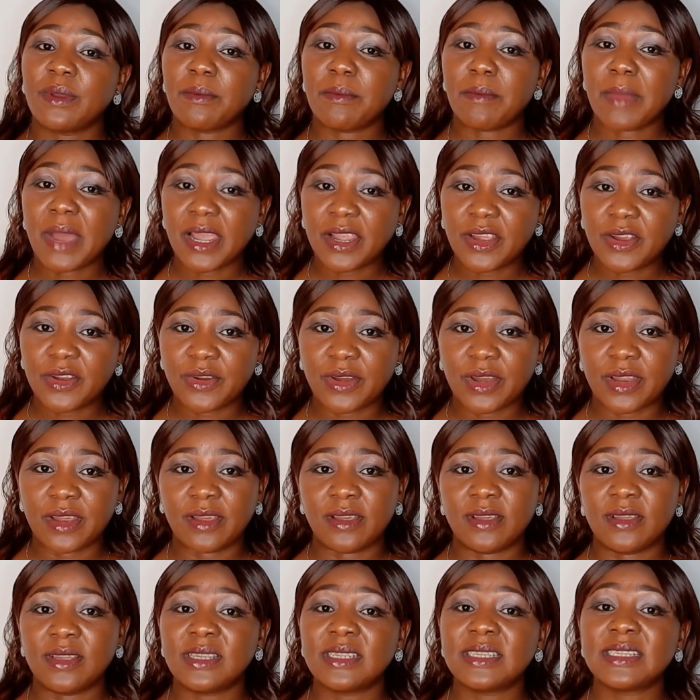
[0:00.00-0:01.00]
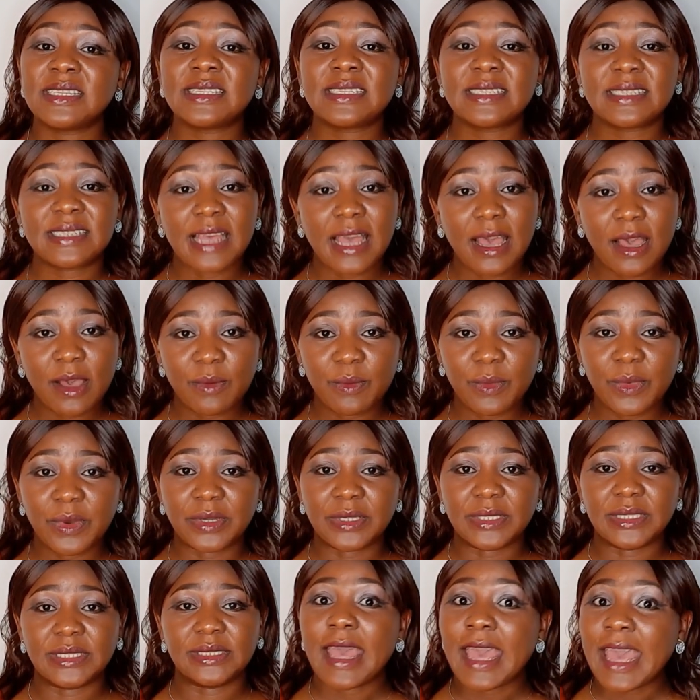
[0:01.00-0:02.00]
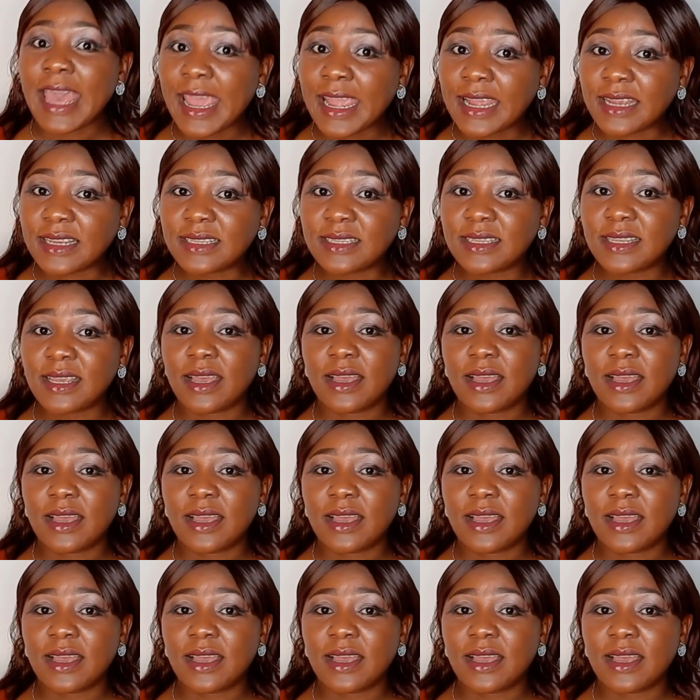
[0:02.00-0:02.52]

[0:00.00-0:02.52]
mackerel, salmon, eggs,